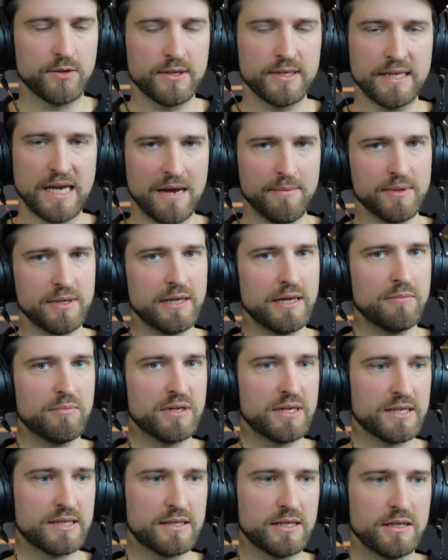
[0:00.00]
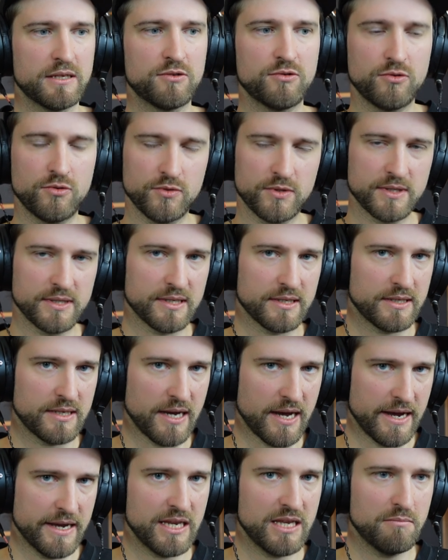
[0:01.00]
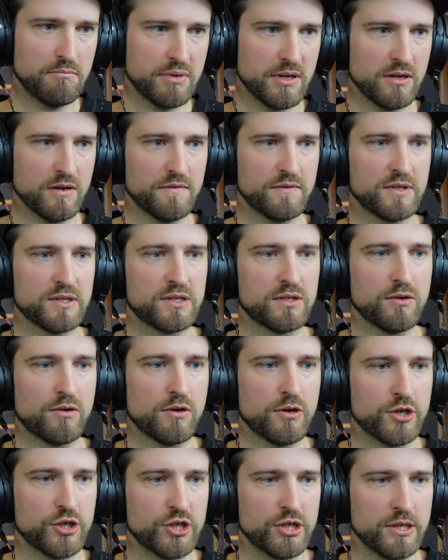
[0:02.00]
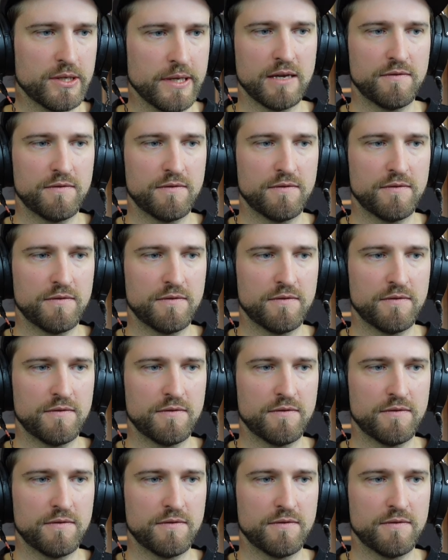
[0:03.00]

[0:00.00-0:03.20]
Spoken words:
this Ableton limiter still introduces a tiny bit of distortion.